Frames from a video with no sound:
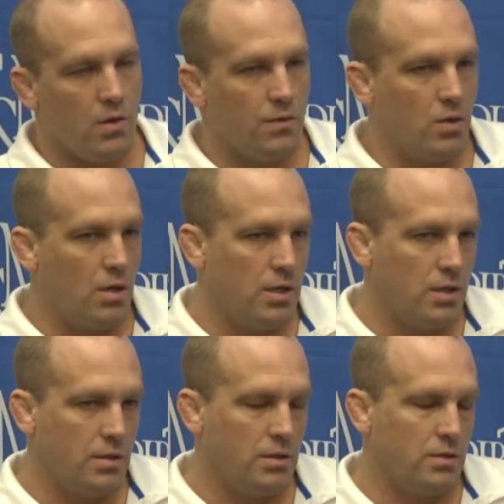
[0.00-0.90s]
overall,
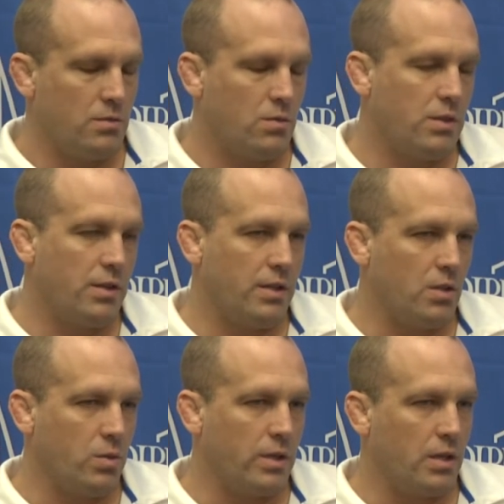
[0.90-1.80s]
one thing
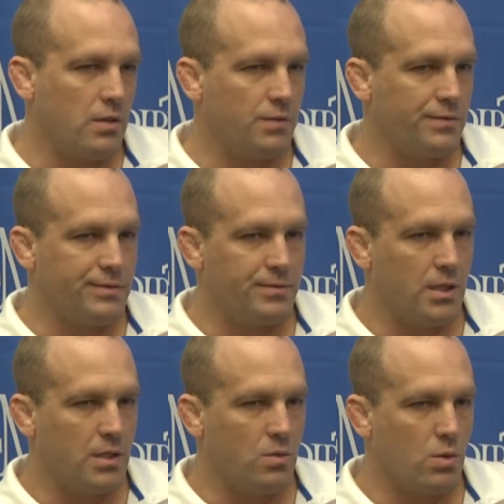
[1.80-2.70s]
that we kind of
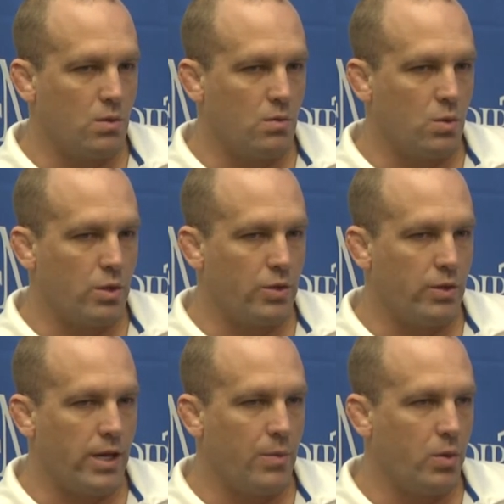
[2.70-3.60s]
weren't
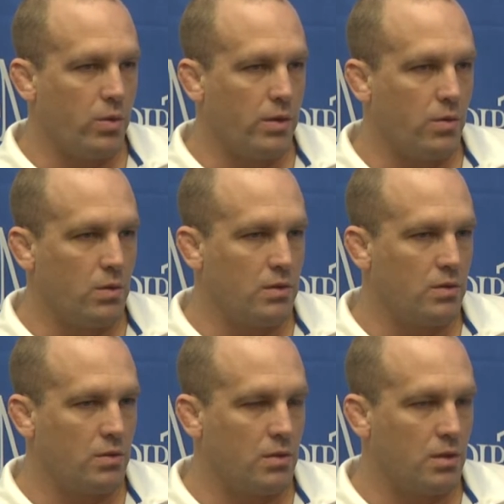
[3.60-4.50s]
too happy with
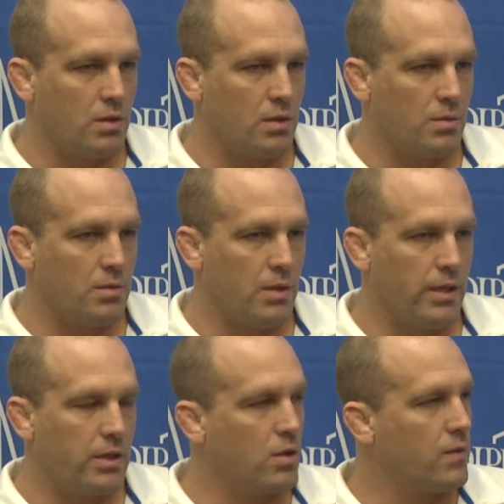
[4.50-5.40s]
was
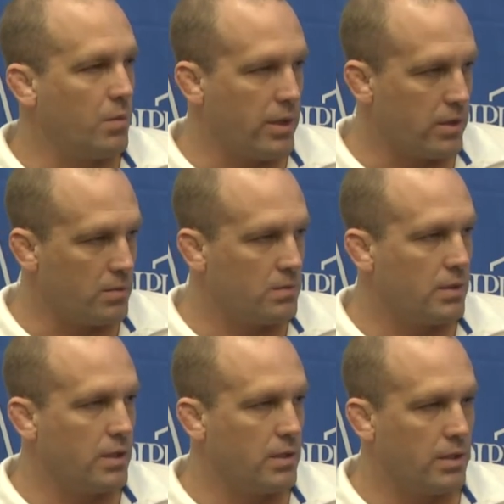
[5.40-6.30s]
not getting off the bottom.
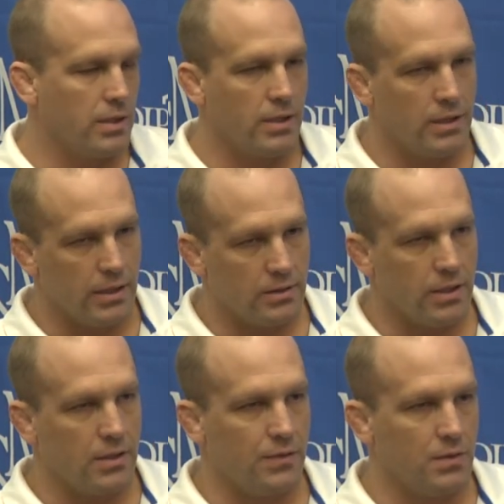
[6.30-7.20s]
Again, that's
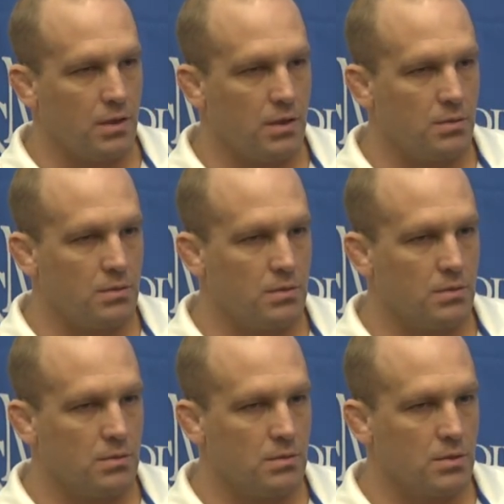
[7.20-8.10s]
kind of
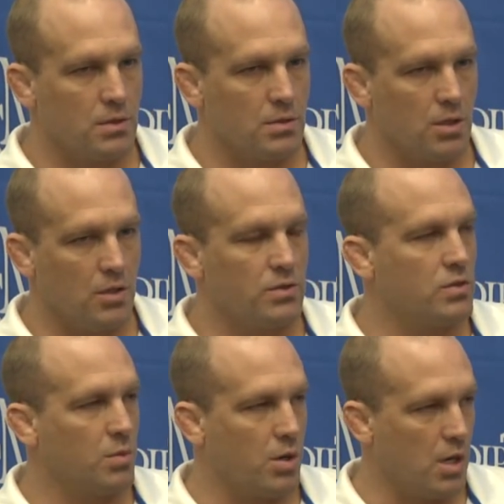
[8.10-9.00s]
causing us
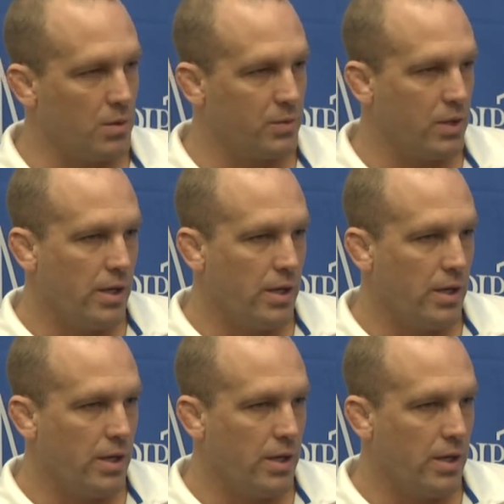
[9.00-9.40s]
some problems.